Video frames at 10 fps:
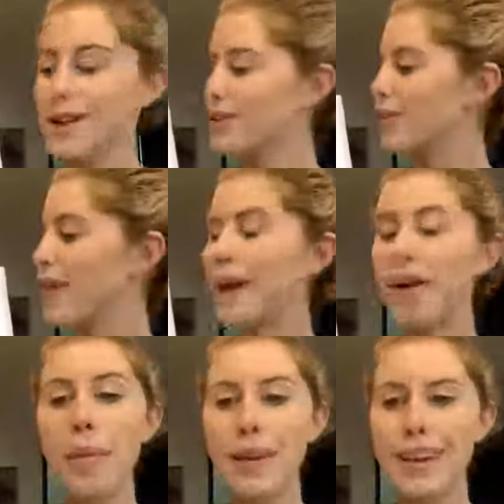So that
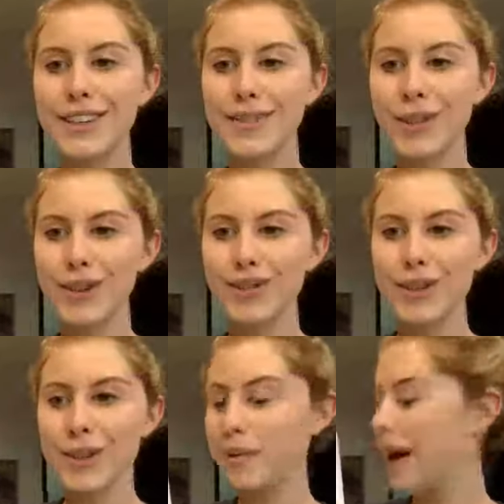combination works
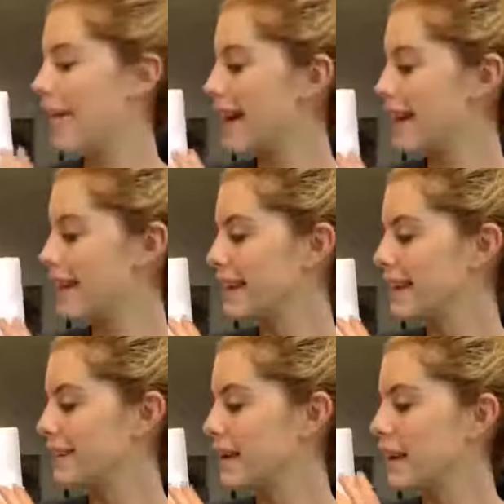really well and
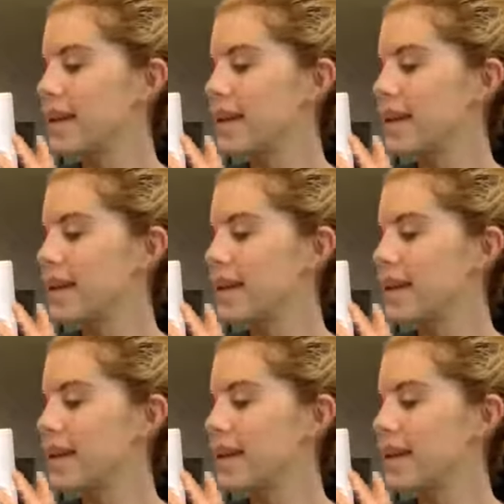is